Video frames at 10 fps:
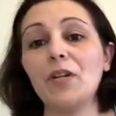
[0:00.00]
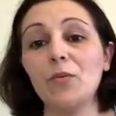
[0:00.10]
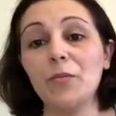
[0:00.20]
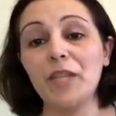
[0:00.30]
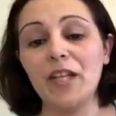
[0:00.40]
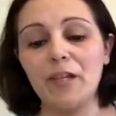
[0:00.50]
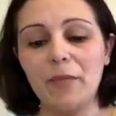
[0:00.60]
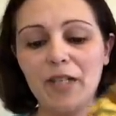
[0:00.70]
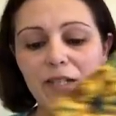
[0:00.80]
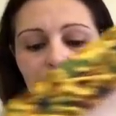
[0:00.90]
I will be getting
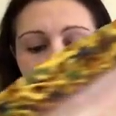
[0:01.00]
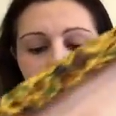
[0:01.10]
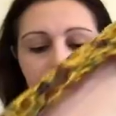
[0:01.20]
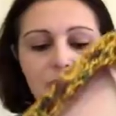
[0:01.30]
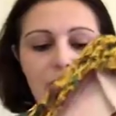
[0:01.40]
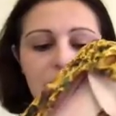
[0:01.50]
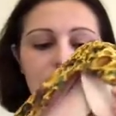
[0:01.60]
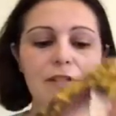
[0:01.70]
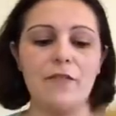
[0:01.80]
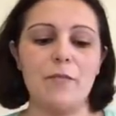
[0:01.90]
back to this one at the
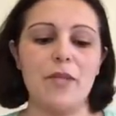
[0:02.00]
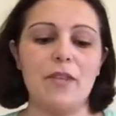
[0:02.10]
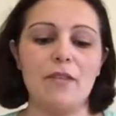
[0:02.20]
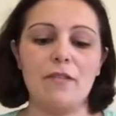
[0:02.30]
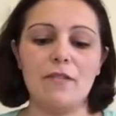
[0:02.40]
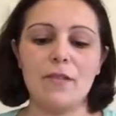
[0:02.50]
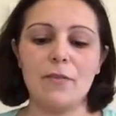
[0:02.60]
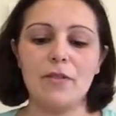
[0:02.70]
end of the month as